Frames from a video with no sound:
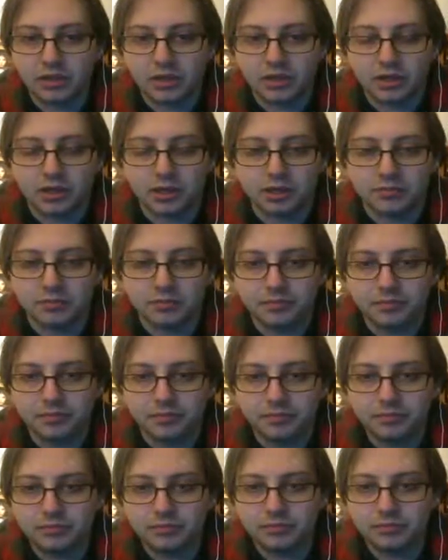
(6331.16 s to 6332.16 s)

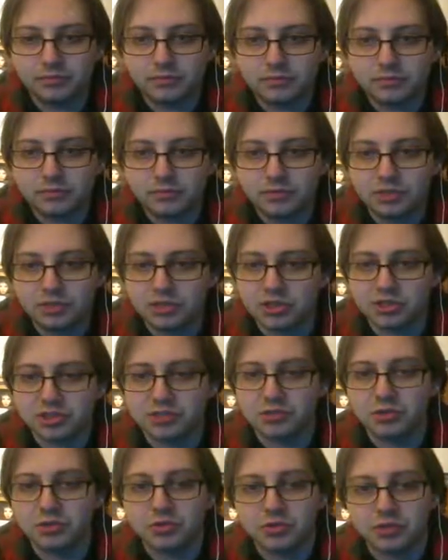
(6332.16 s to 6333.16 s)
So just
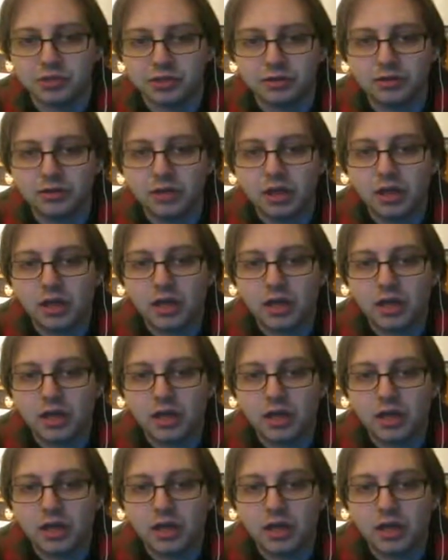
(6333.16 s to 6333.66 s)
some news here.